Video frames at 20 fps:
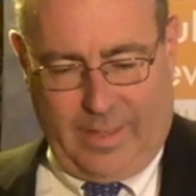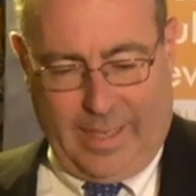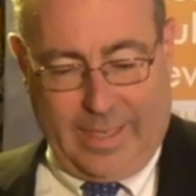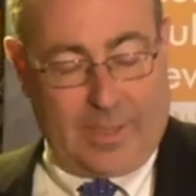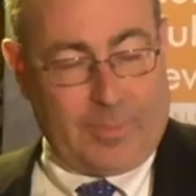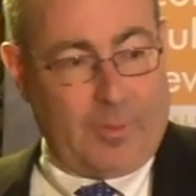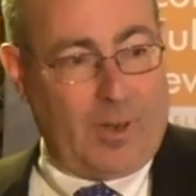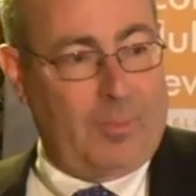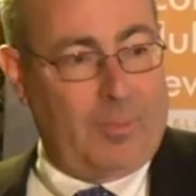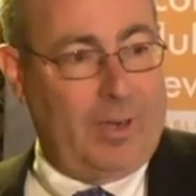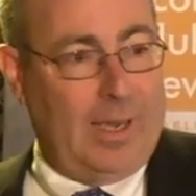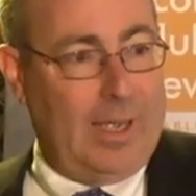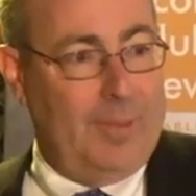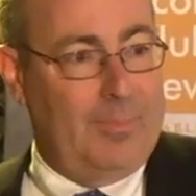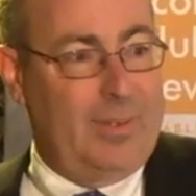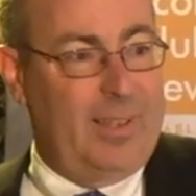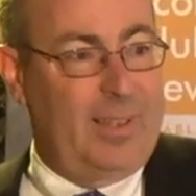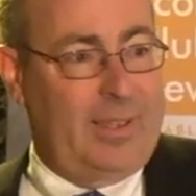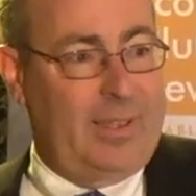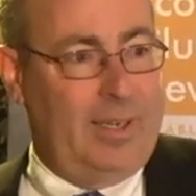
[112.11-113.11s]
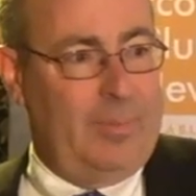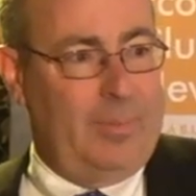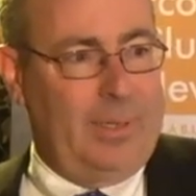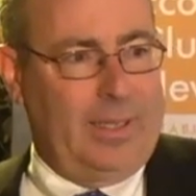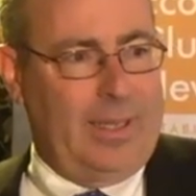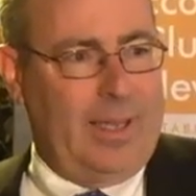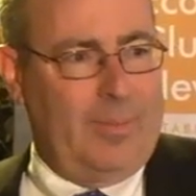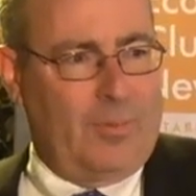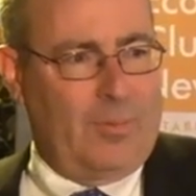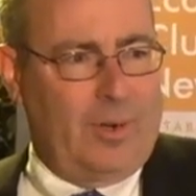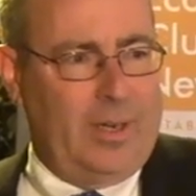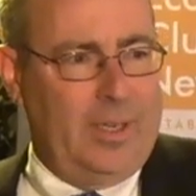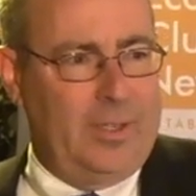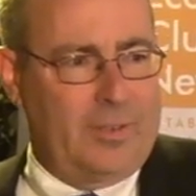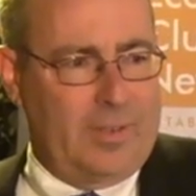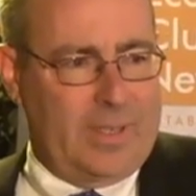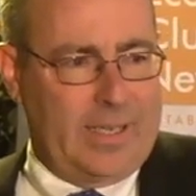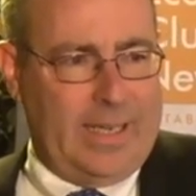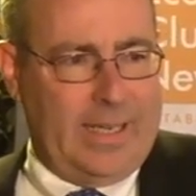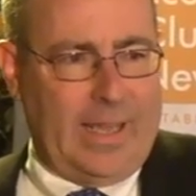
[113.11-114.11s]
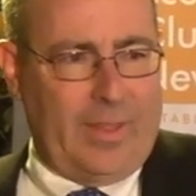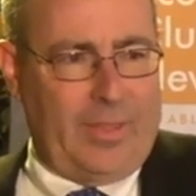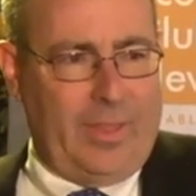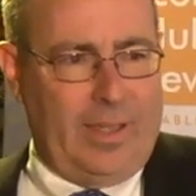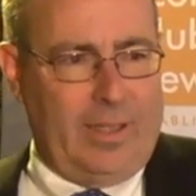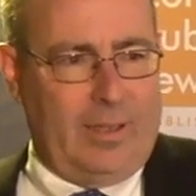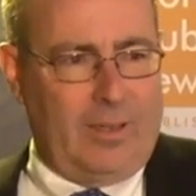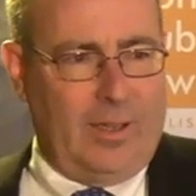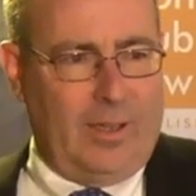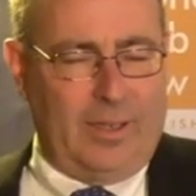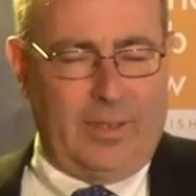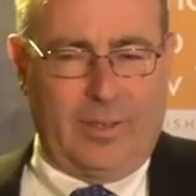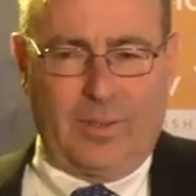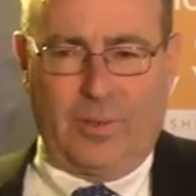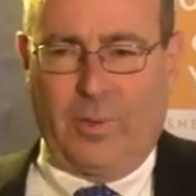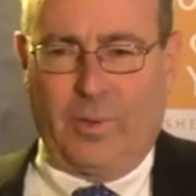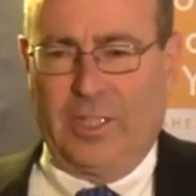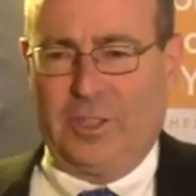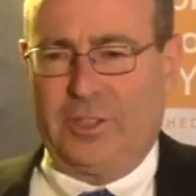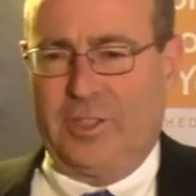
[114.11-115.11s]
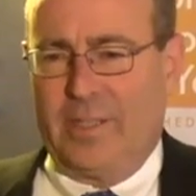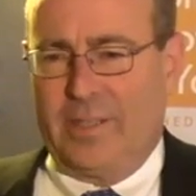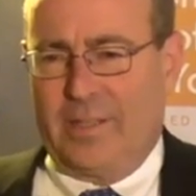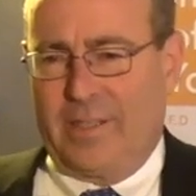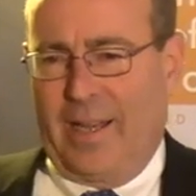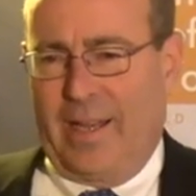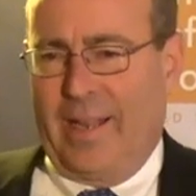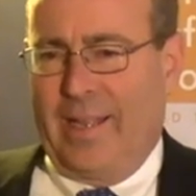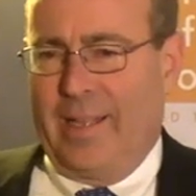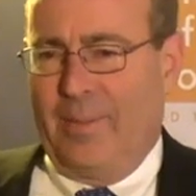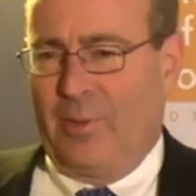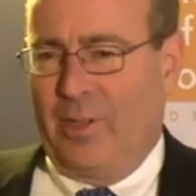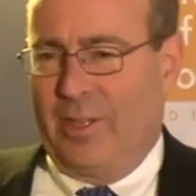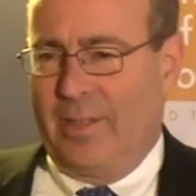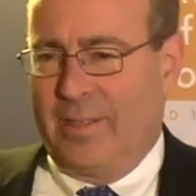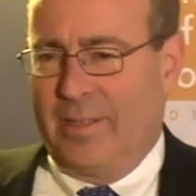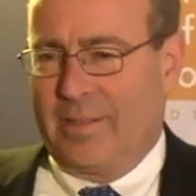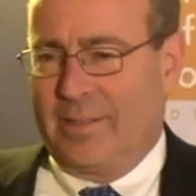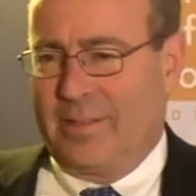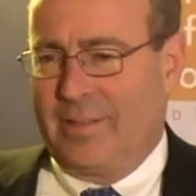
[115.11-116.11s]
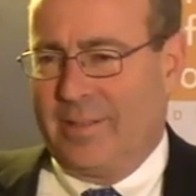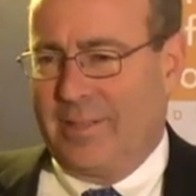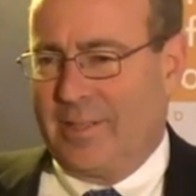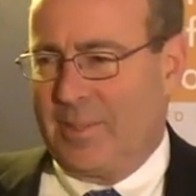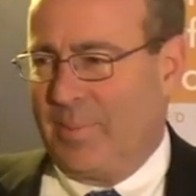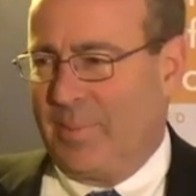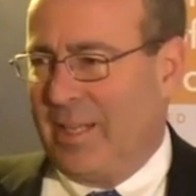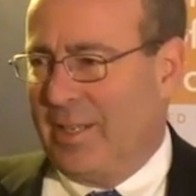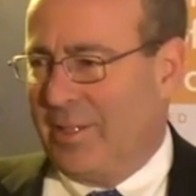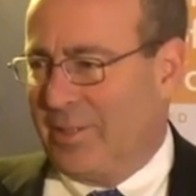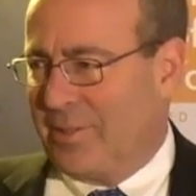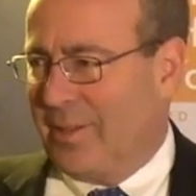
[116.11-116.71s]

Thanks, Barbara. I'm going to be a lot more interesting, I think, on questions than I am on this speech.